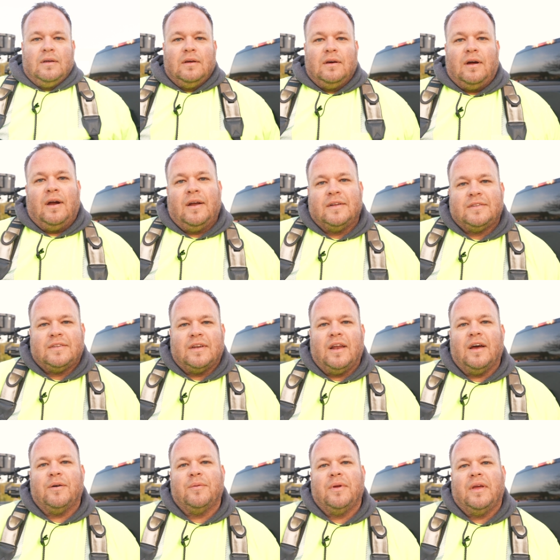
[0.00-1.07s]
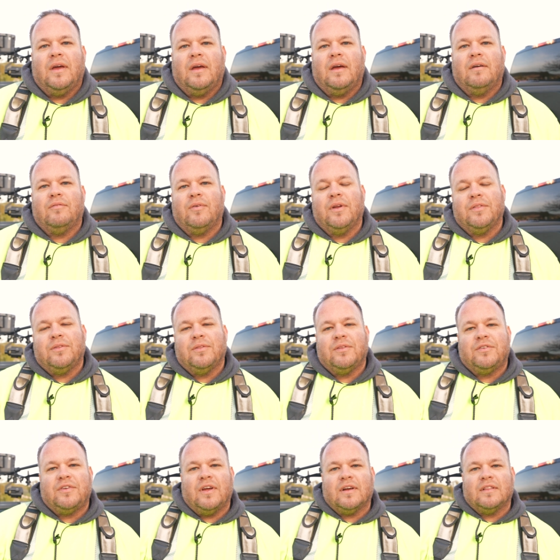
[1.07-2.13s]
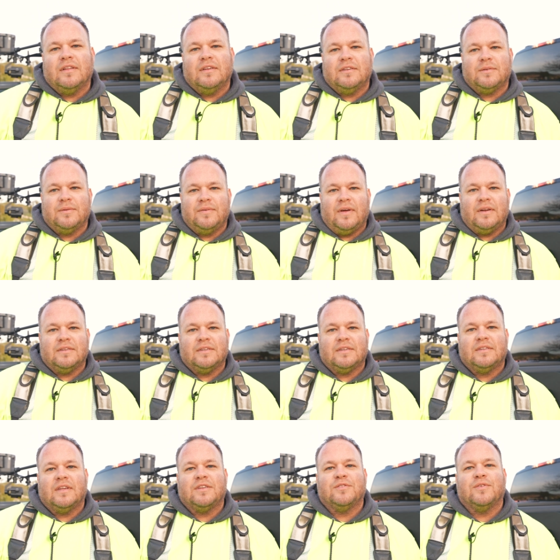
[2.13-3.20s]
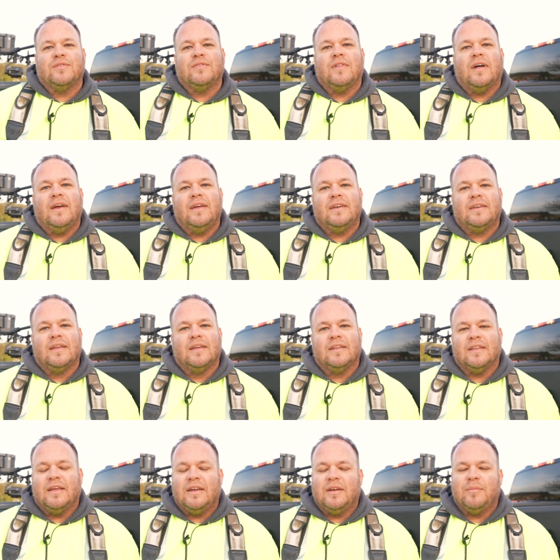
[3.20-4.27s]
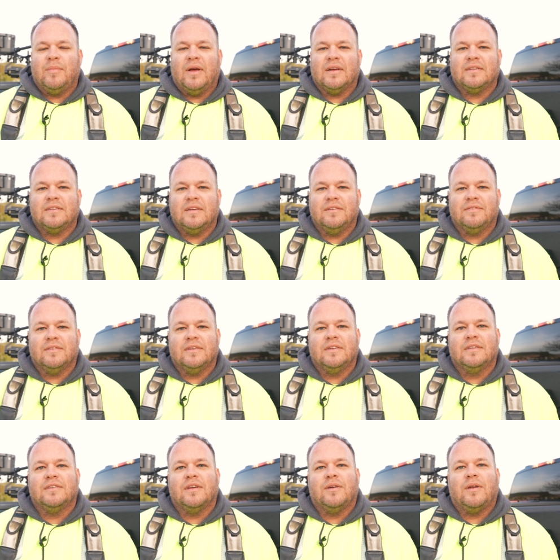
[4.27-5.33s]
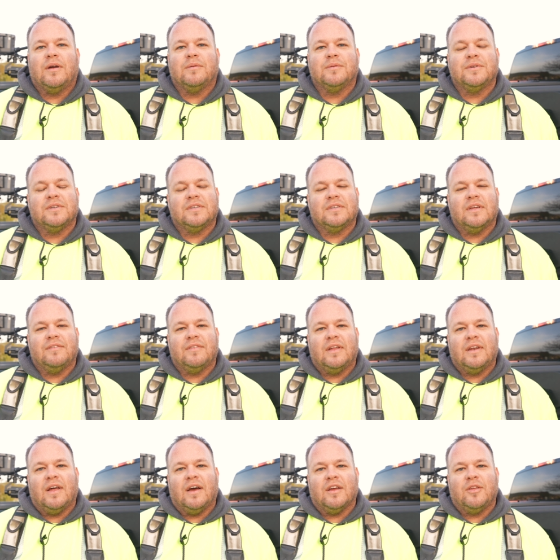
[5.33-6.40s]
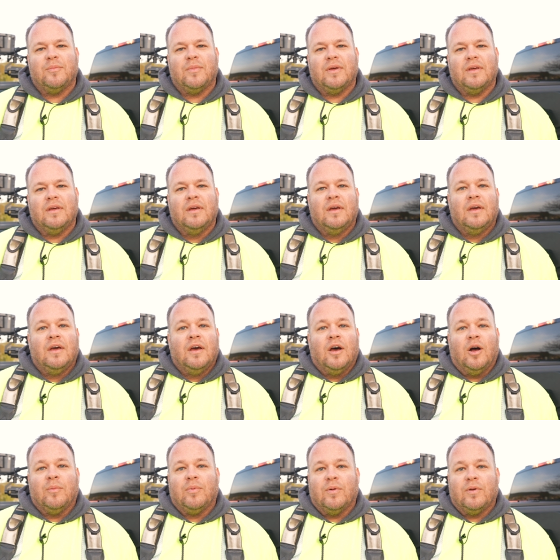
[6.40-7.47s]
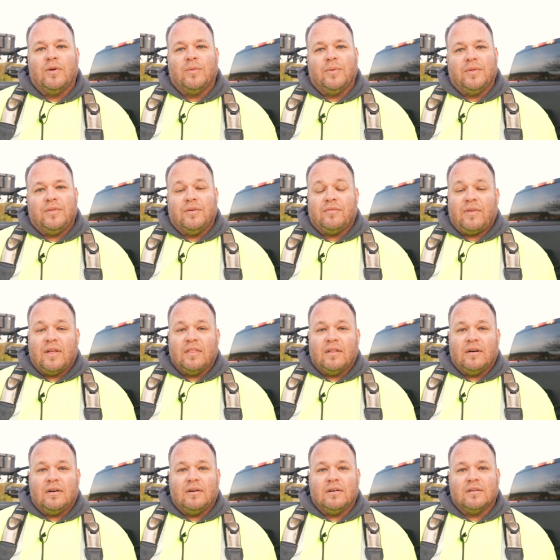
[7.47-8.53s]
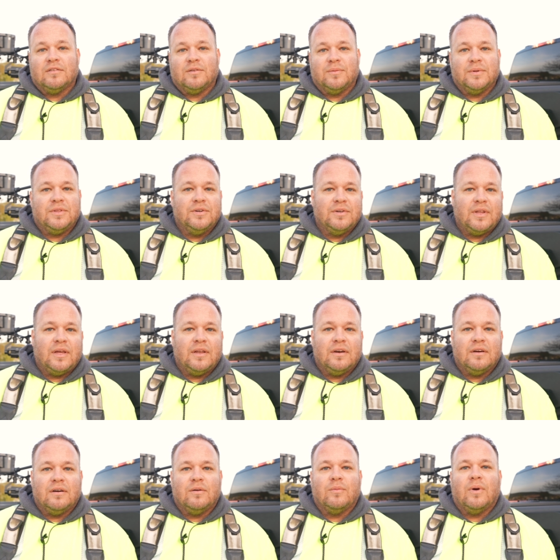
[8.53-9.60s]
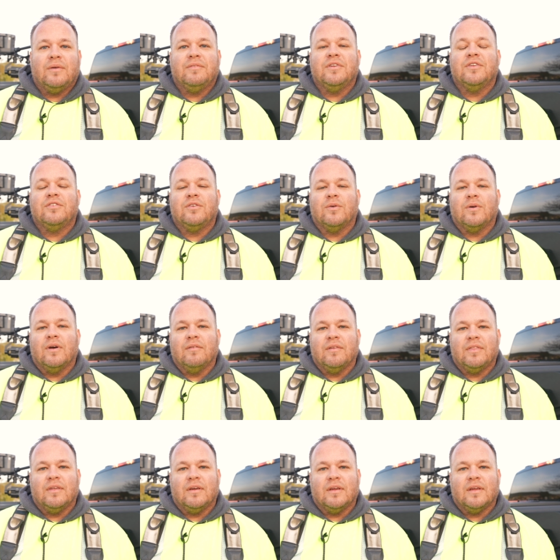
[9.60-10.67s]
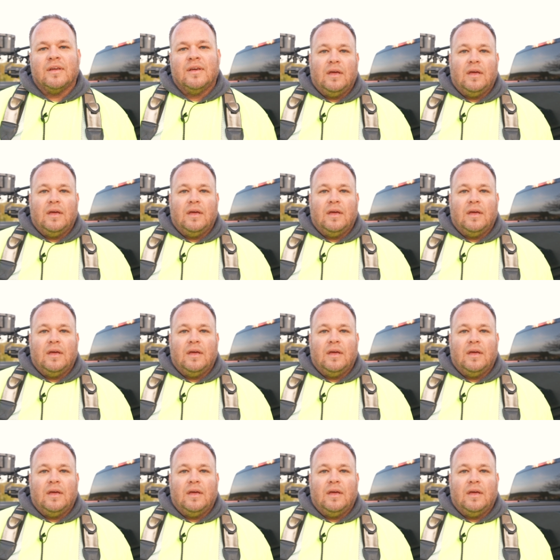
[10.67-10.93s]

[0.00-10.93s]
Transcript: All right, so now we have ran through the checklist. We've had a successful flight, landed back safely. So now we'll just save that document, upload it with your flight logs or with your data or wherever you store everything.